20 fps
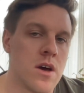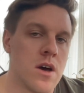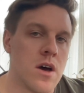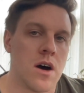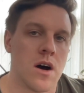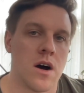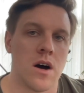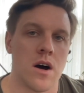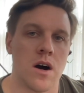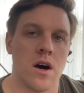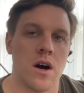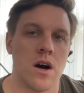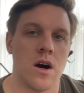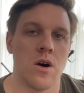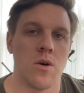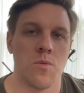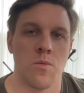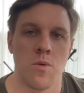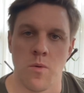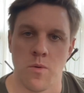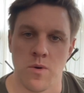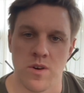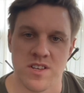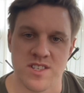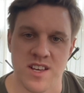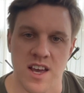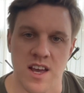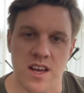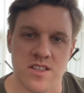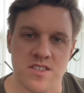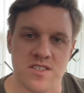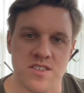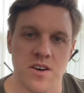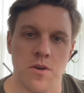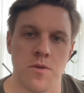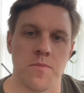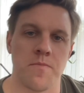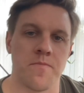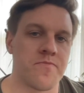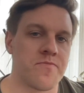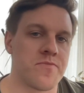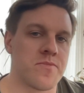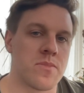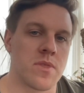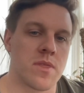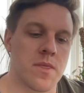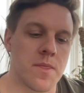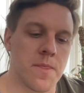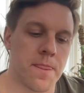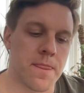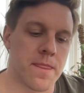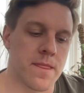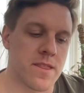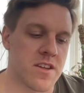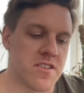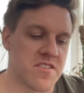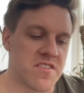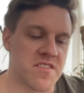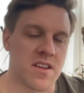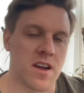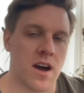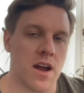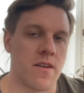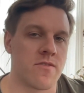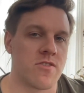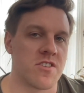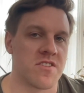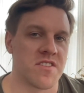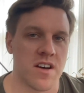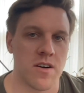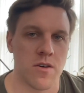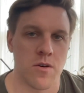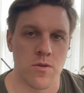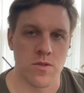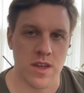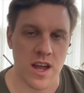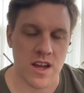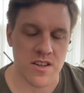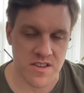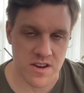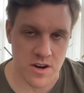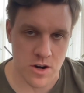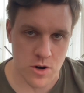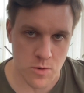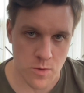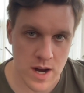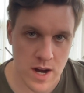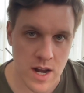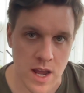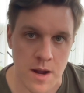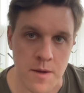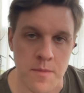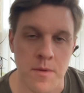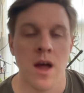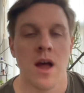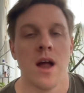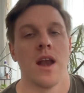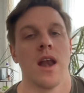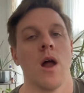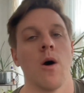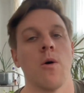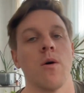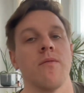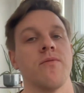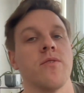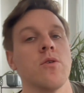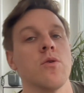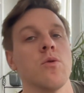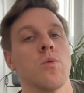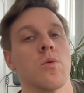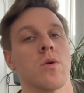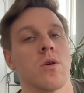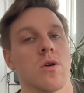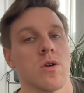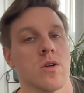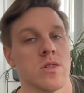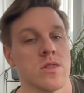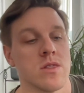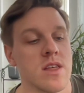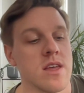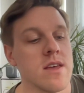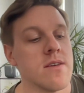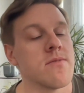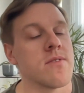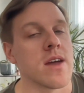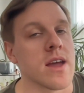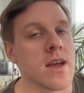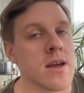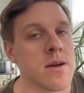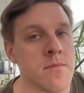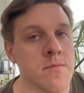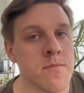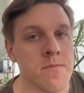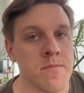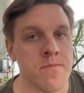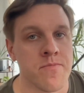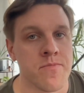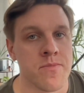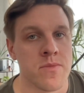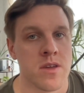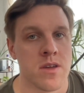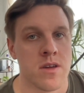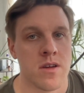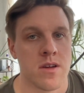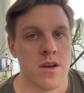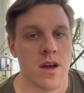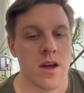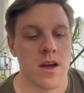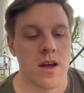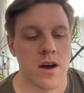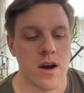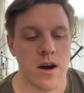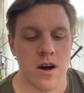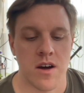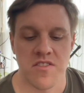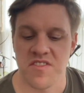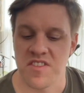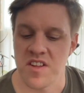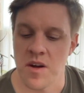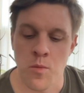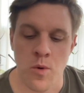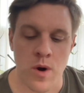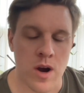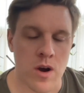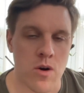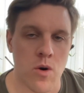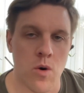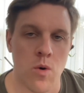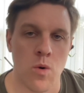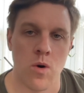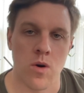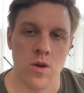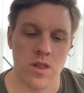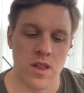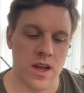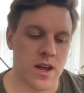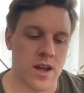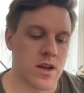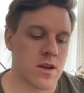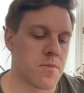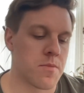what we're saying. So this is kind of just only as a greeting. Now, if you were leaving somewhere, or like,